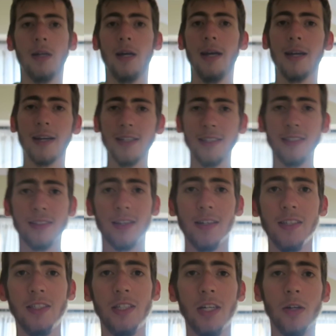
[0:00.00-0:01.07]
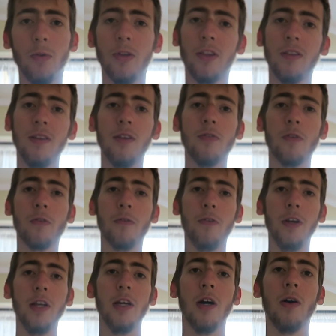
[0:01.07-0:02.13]
Hey guys, Thijs here with a different
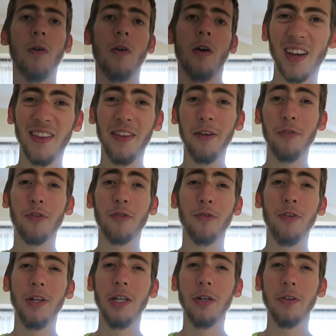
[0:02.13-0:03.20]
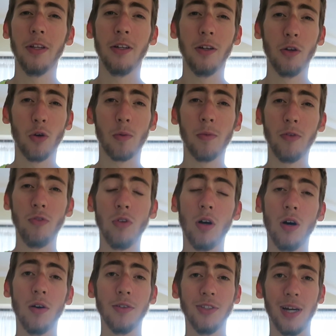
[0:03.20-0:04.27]
video, a different video than the normal
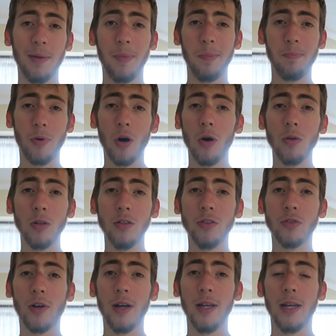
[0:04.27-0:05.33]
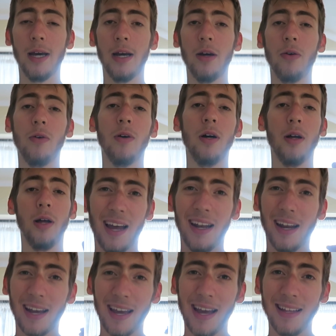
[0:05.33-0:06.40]
vlogs. I'm in Poland right now
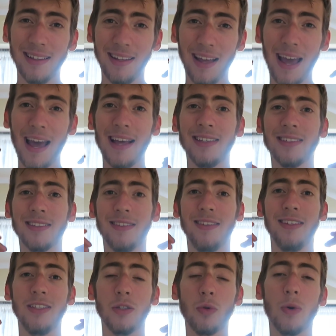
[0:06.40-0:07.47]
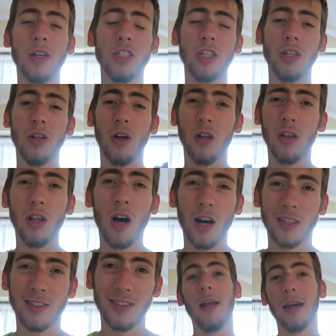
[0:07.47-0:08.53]
and I get asked this question a
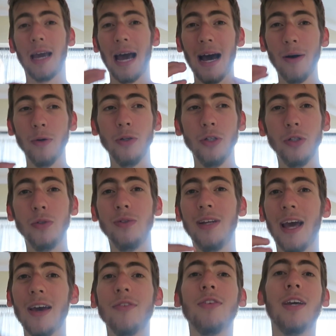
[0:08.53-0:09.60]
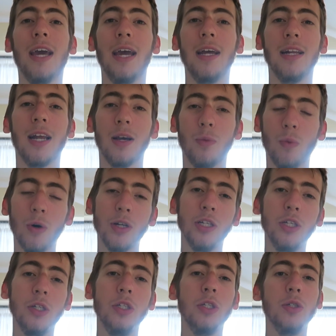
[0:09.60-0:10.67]
lot. Like, how do you navigate? Like, what
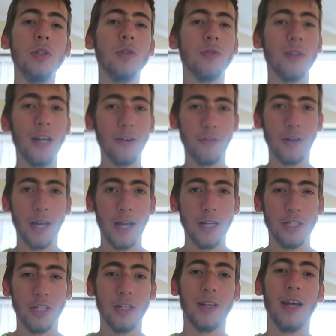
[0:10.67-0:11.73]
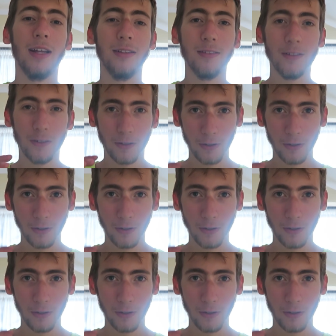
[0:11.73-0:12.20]
do you use for navigation? And